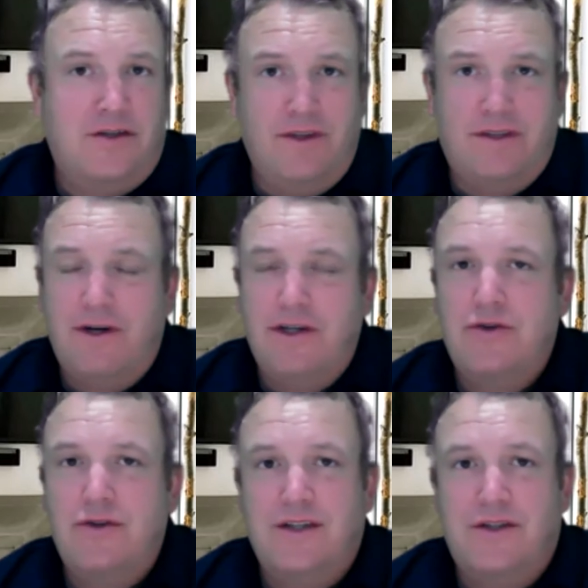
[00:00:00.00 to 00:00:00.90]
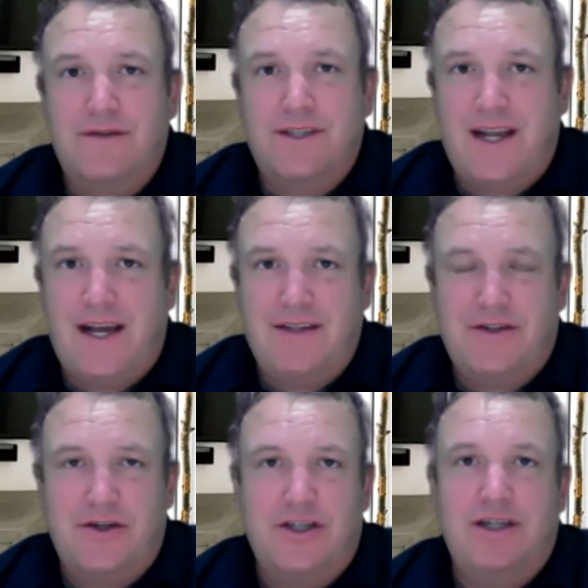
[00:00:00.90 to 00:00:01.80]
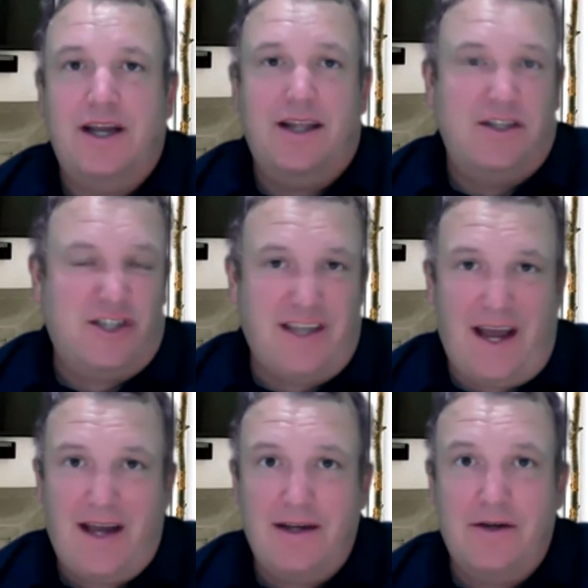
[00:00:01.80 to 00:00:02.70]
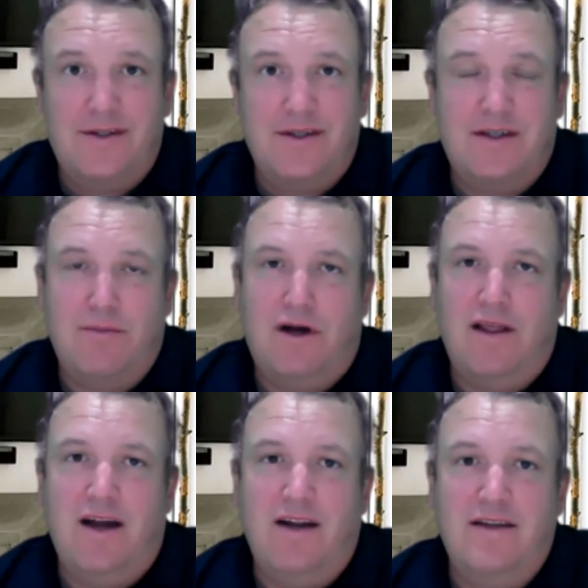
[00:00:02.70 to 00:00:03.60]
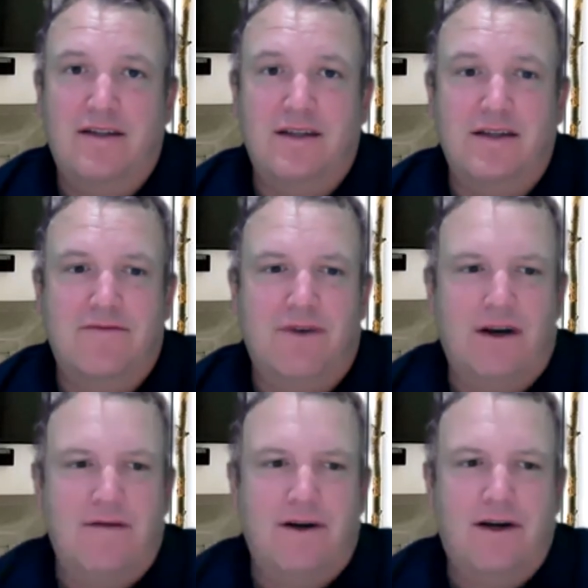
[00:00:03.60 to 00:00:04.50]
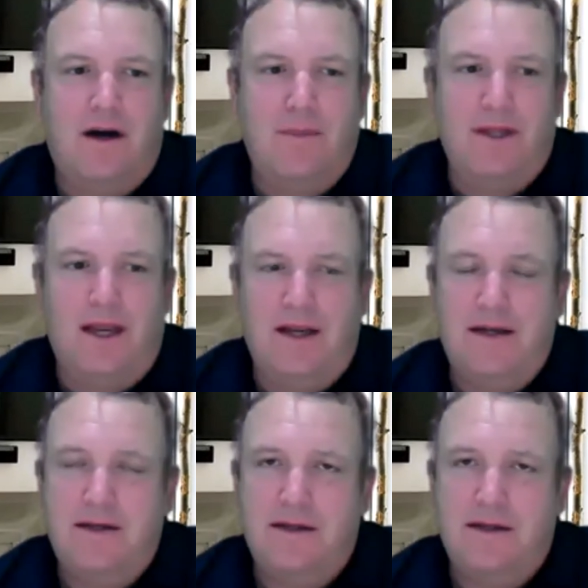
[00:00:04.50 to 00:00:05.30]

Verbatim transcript: it's very true that server-side ad insertion and just the ad ecosystem online is is very very complicated.